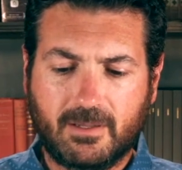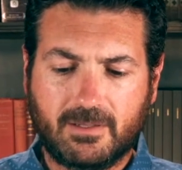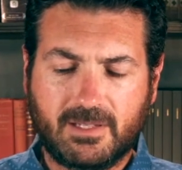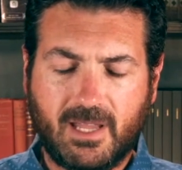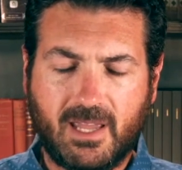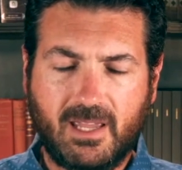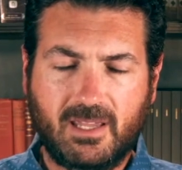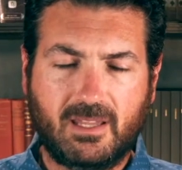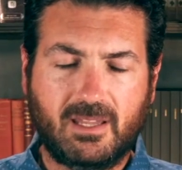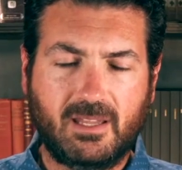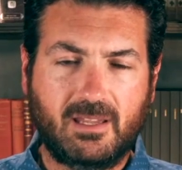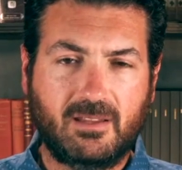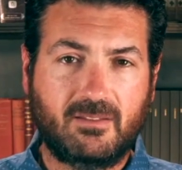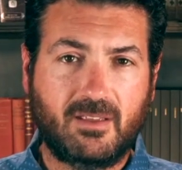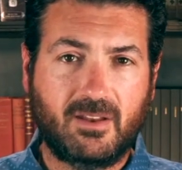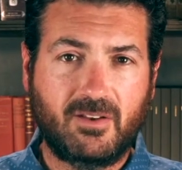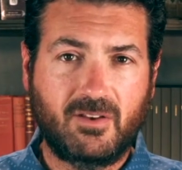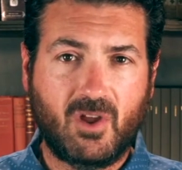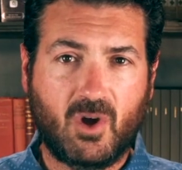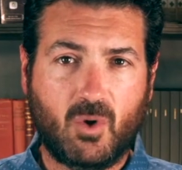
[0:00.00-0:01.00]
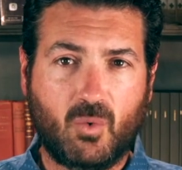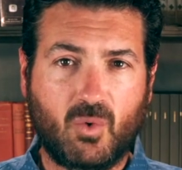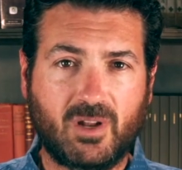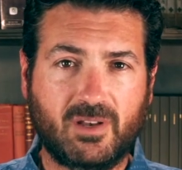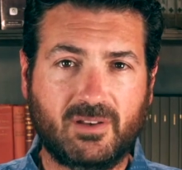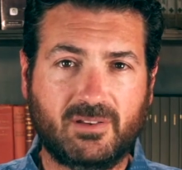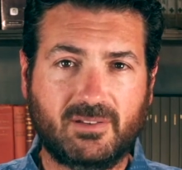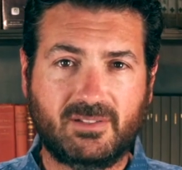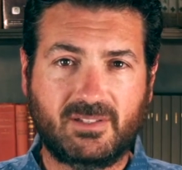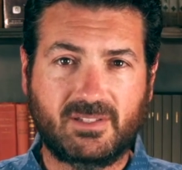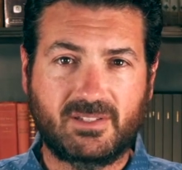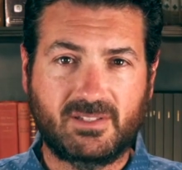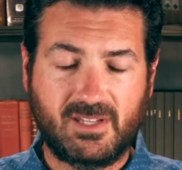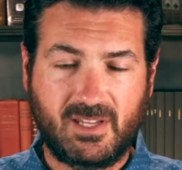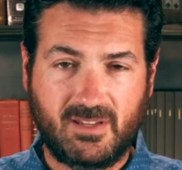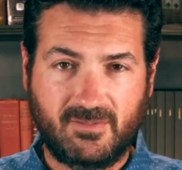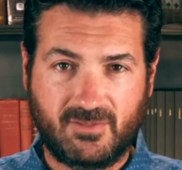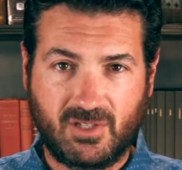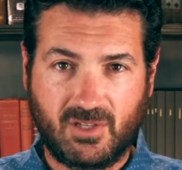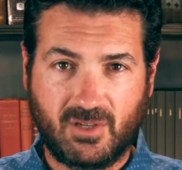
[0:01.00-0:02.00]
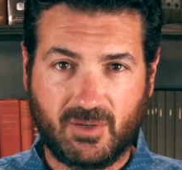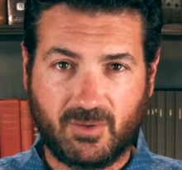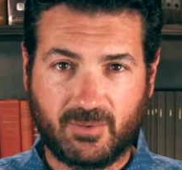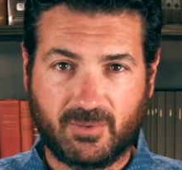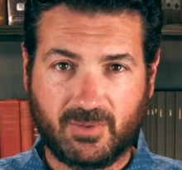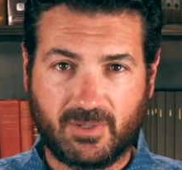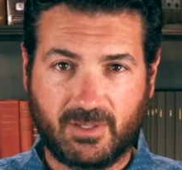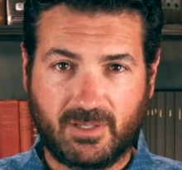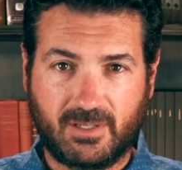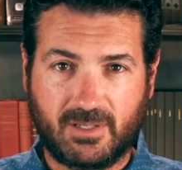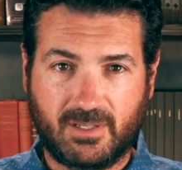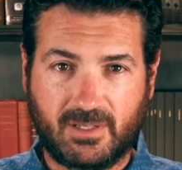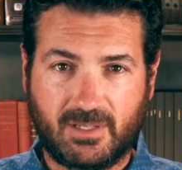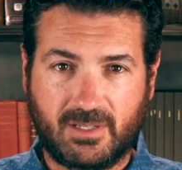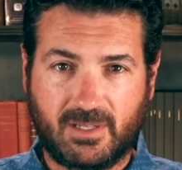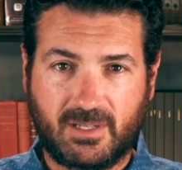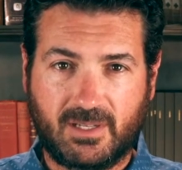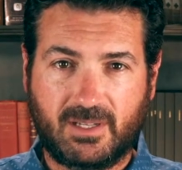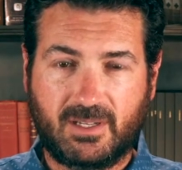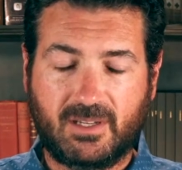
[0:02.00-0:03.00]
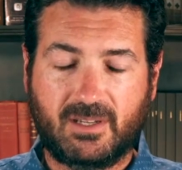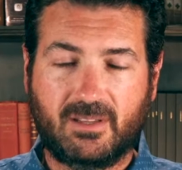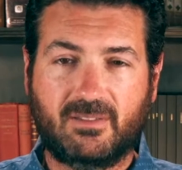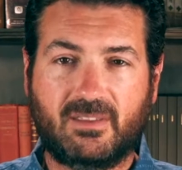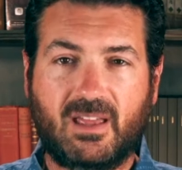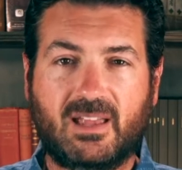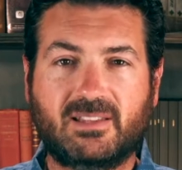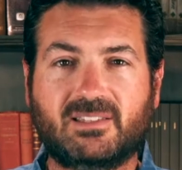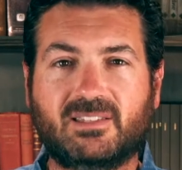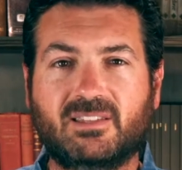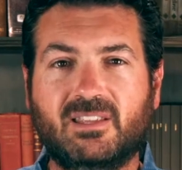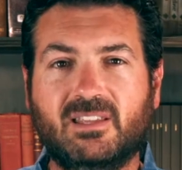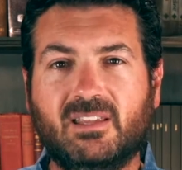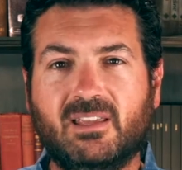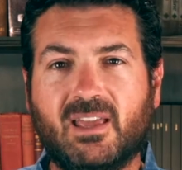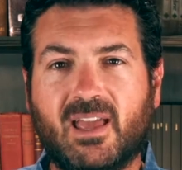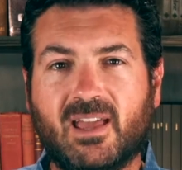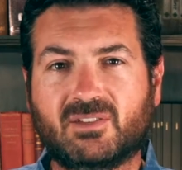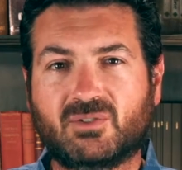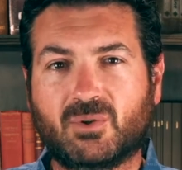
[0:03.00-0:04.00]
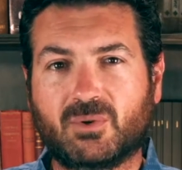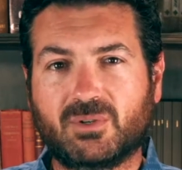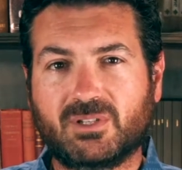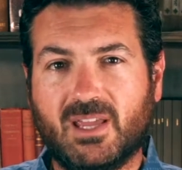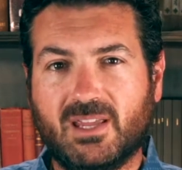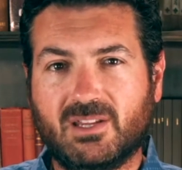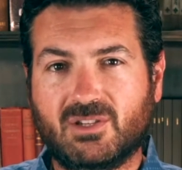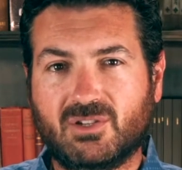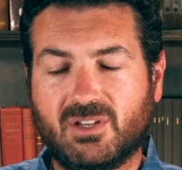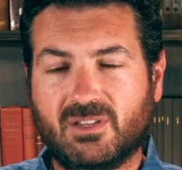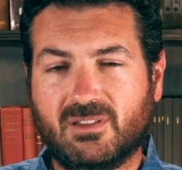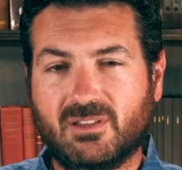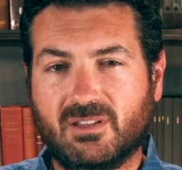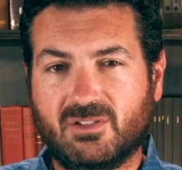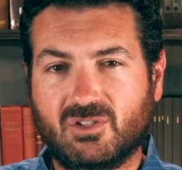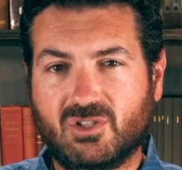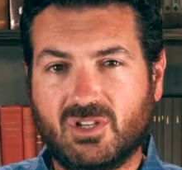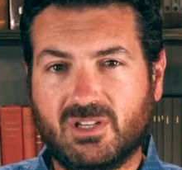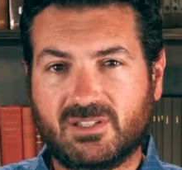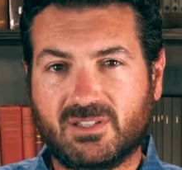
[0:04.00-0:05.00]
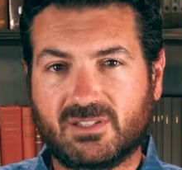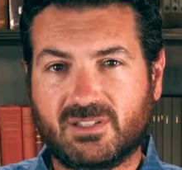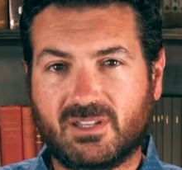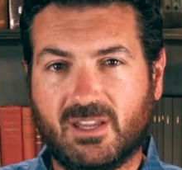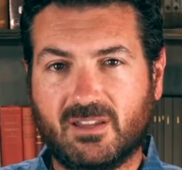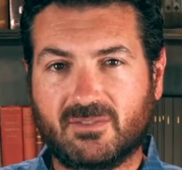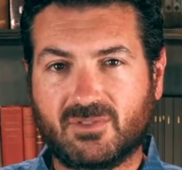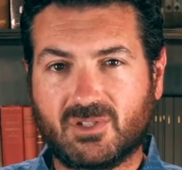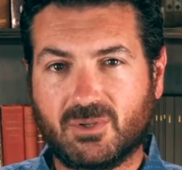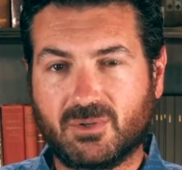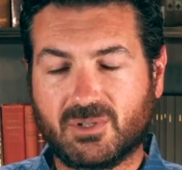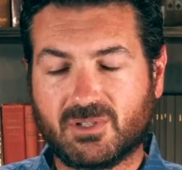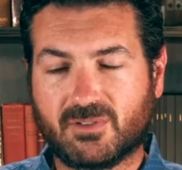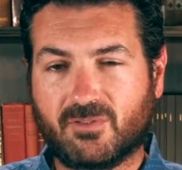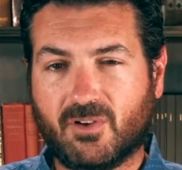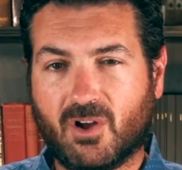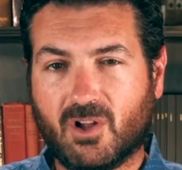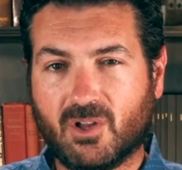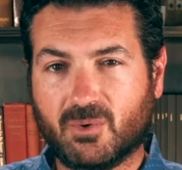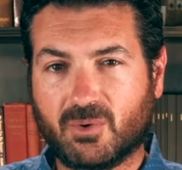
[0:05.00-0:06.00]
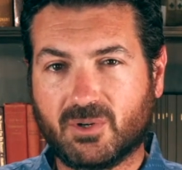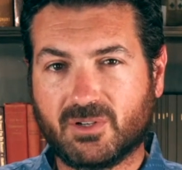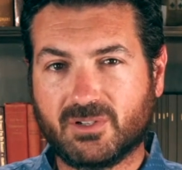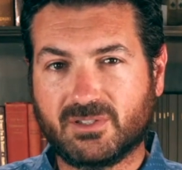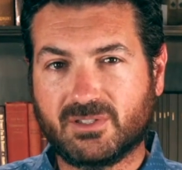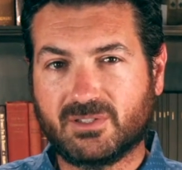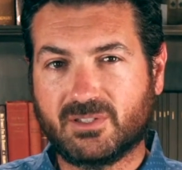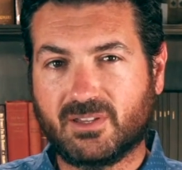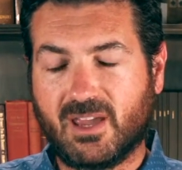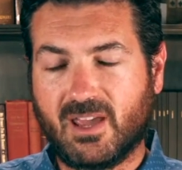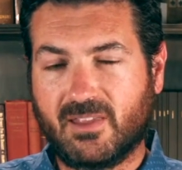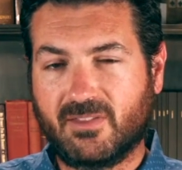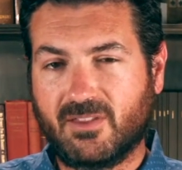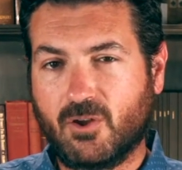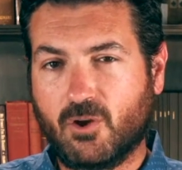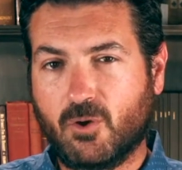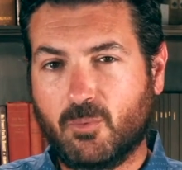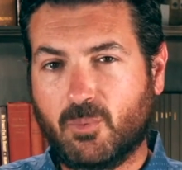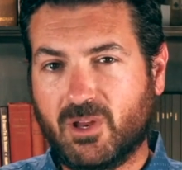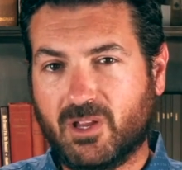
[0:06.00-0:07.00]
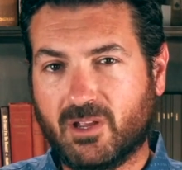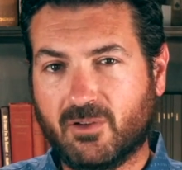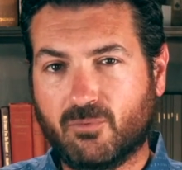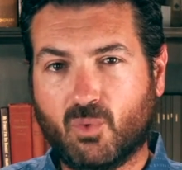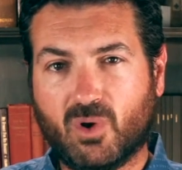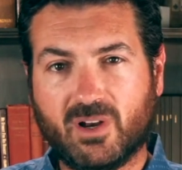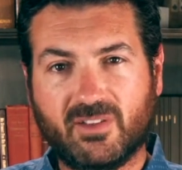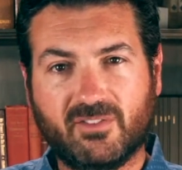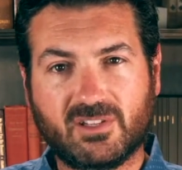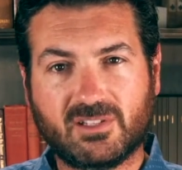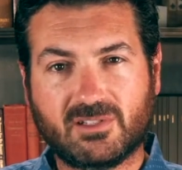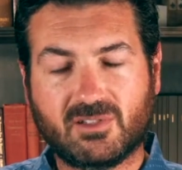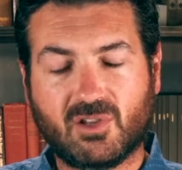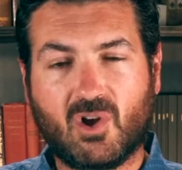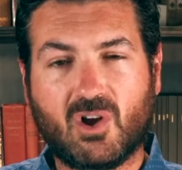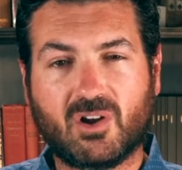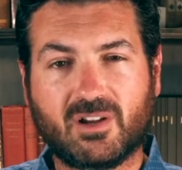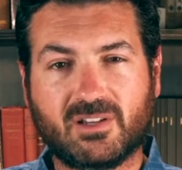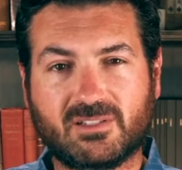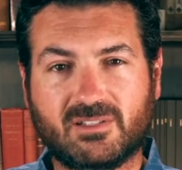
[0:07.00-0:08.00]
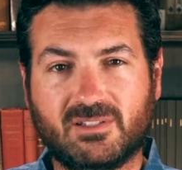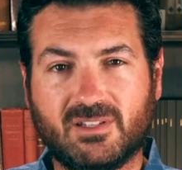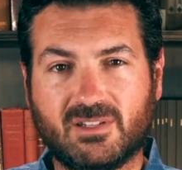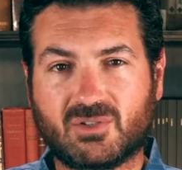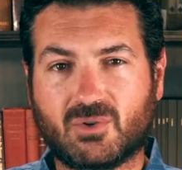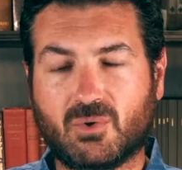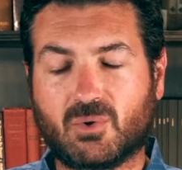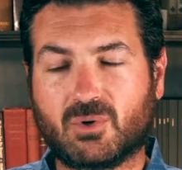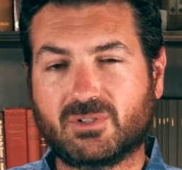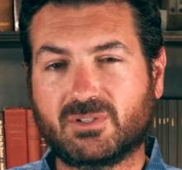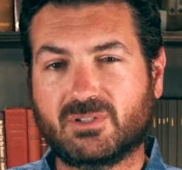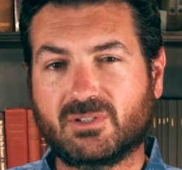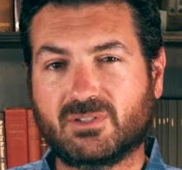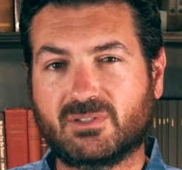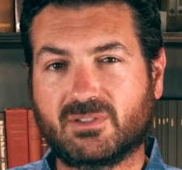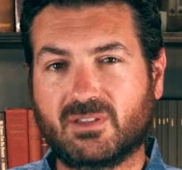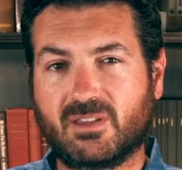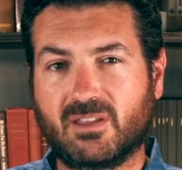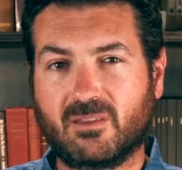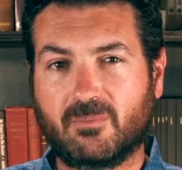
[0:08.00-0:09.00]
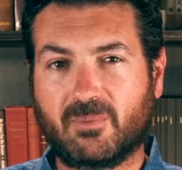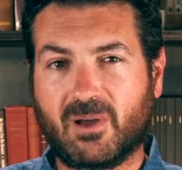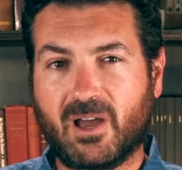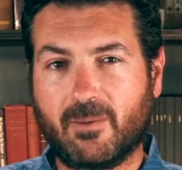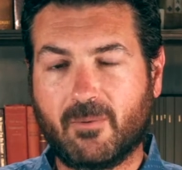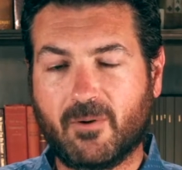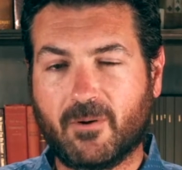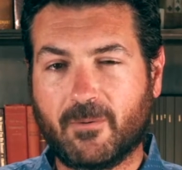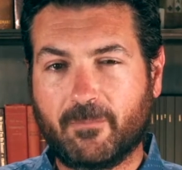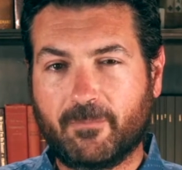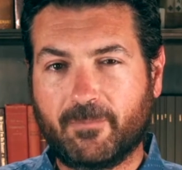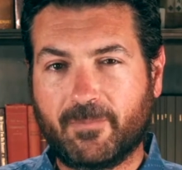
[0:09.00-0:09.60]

Take heed that no one deceives you. That's the exhortation that Jesus gives to his followers at the opening of one of his longest discourses in the Bible.